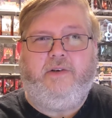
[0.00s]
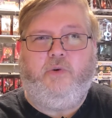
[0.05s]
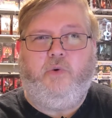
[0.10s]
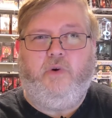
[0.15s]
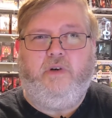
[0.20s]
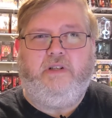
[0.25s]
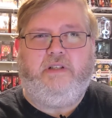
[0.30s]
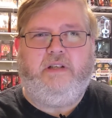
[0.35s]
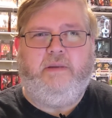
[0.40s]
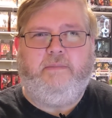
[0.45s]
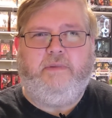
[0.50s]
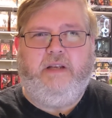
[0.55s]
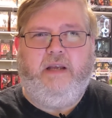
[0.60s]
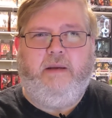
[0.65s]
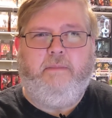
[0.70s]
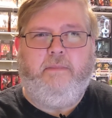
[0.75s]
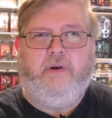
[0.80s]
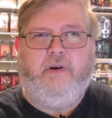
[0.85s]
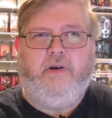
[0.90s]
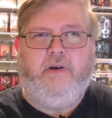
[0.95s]
towards
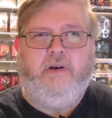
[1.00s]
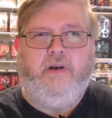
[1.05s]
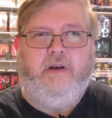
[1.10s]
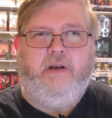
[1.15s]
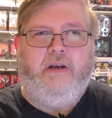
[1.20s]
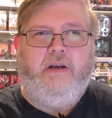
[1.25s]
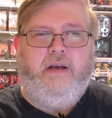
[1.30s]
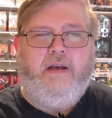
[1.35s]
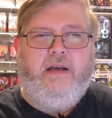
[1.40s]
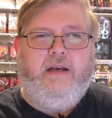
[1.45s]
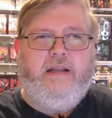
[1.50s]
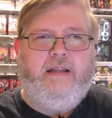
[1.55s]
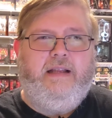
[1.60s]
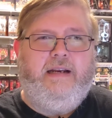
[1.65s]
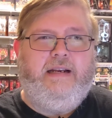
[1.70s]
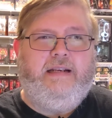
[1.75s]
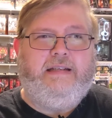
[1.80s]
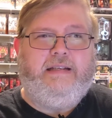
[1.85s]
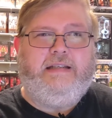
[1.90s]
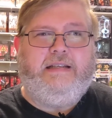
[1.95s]
September. They
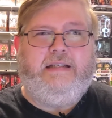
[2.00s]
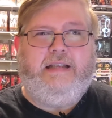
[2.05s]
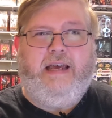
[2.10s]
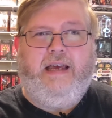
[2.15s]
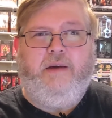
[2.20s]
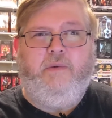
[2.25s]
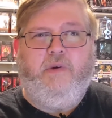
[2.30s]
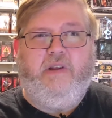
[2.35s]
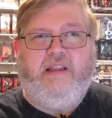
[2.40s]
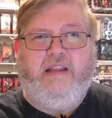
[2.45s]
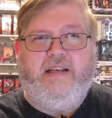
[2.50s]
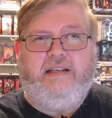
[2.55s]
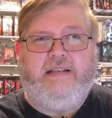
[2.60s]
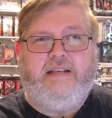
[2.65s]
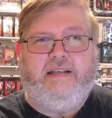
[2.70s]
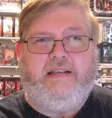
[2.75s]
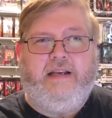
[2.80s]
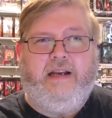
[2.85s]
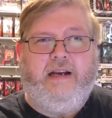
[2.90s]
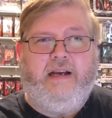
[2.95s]
didn't say when this
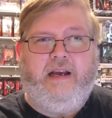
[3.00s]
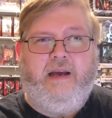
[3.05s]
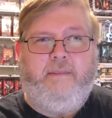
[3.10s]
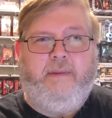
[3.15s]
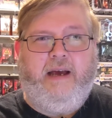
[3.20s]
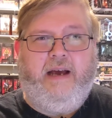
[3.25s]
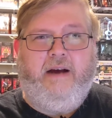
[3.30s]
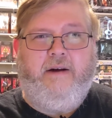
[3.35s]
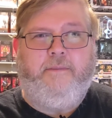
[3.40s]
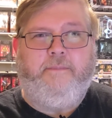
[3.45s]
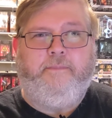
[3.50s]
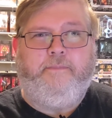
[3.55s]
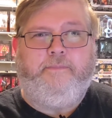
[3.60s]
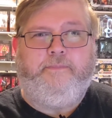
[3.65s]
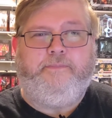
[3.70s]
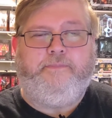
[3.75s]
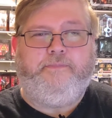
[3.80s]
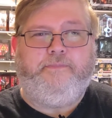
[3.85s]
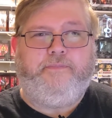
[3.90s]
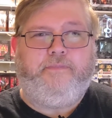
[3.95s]
is going to come out.
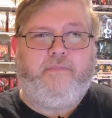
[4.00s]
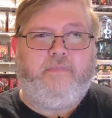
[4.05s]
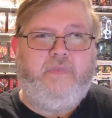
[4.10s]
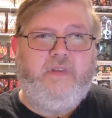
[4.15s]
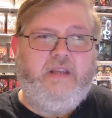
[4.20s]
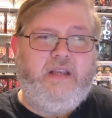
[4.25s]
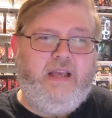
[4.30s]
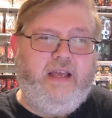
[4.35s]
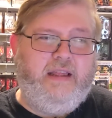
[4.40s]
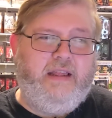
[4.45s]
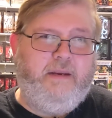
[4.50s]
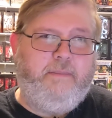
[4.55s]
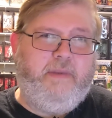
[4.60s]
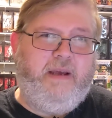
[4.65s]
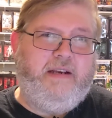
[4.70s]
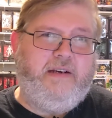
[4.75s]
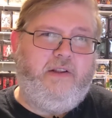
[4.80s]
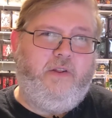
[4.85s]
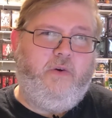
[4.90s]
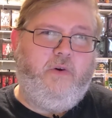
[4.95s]
And then
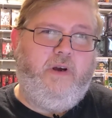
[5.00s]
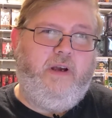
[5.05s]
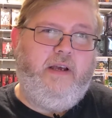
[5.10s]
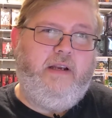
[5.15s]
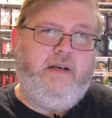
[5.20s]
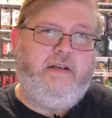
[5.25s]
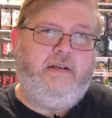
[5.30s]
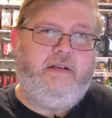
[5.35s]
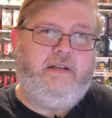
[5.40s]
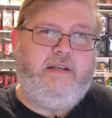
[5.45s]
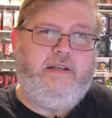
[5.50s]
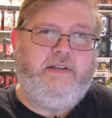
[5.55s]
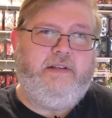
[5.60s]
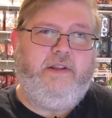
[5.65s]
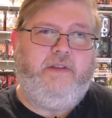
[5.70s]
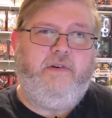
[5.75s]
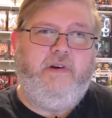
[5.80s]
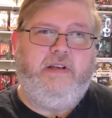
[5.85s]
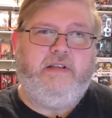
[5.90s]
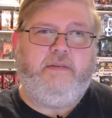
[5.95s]
Mandalorian season
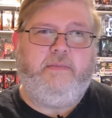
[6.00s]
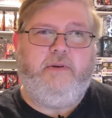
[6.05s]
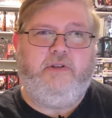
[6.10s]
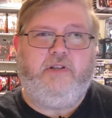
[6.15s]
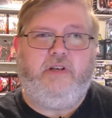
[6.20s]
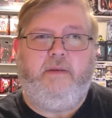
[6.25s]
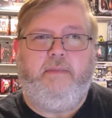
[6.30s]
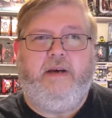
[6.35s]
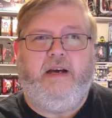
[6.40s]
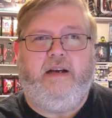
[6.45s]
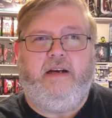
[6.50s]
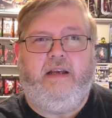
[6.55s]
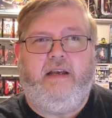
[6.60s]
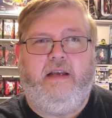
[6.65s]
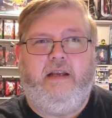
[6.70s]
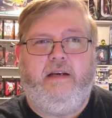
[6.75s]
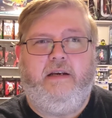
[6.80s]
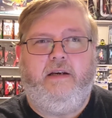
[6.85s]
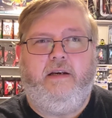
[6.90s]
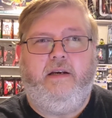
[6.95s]
3 is supposed to come out
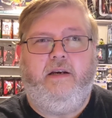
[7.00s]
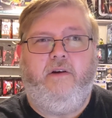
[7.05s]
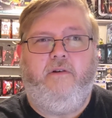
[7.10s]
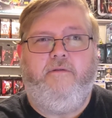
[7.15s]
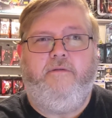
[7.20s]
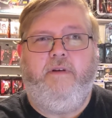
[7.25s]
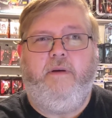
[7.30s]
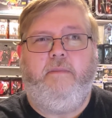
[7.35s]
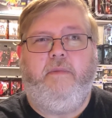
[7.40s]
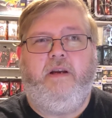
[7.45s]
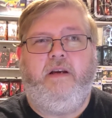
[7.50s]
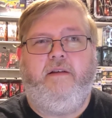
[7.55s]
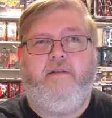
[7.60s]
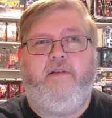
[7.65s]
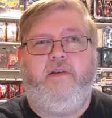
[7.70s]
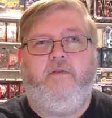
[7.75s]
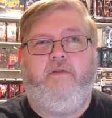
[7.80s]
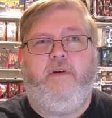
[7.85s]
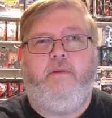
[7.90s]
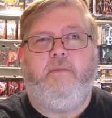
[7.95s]
in end of
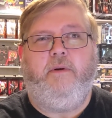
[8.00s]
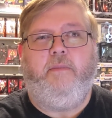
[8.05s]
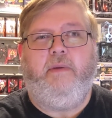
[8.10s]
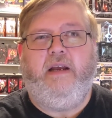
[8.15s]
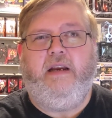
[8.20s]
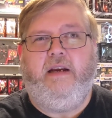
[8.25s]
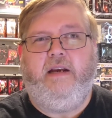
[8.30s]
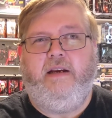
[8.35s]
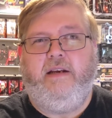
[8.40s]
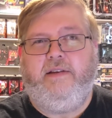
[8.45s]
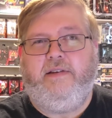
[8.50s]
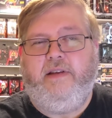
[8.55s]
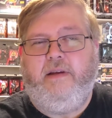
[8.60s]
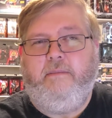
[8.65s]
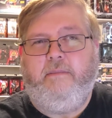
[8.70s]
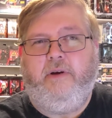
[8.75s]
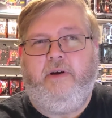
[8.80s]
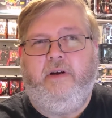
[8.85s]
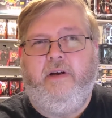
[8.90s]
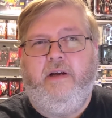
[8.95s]
November, beginning of
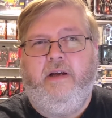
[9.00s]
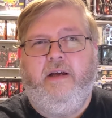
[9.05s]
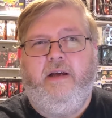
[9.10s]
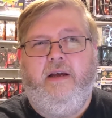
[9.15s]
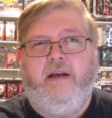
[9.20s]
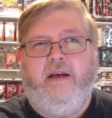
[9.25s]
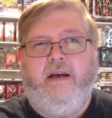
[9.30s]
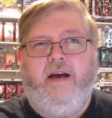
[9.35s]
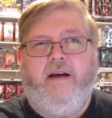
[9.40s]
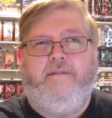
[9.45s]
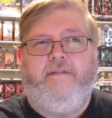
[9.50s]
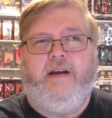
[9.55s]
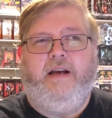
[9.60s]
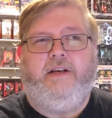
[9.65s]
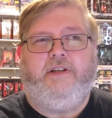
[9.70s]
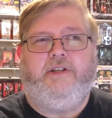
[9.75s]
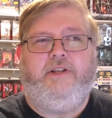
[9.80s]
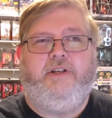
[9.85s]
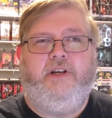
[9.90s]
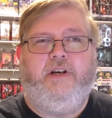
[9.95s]
December of
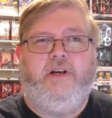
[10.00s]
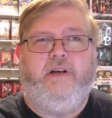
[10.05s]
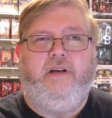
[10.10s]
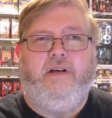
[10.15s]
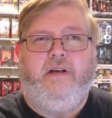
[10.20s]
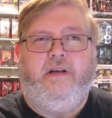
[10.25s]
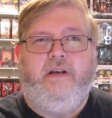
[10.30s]
next year.